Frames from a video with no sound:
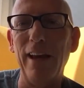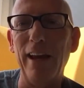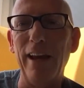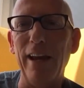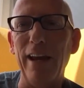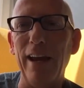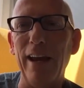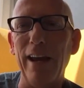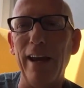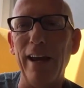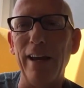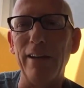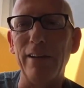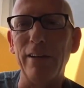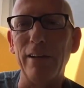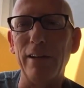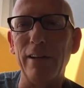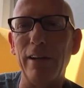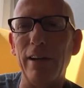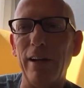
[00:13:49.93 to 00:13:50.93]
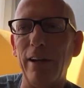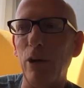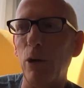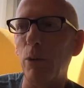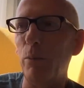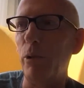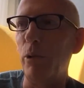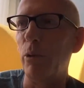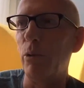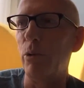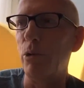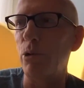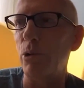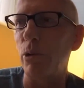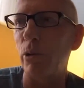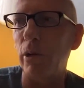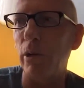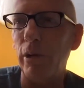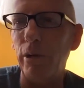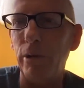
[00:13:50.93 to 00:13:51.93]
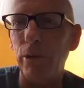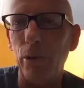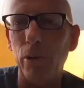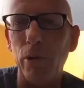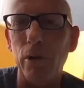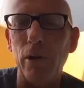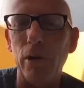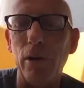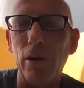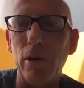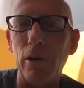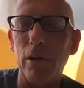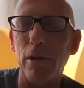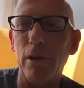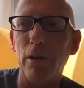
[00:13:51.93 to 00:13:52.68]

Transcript: And I hope you enjoyed your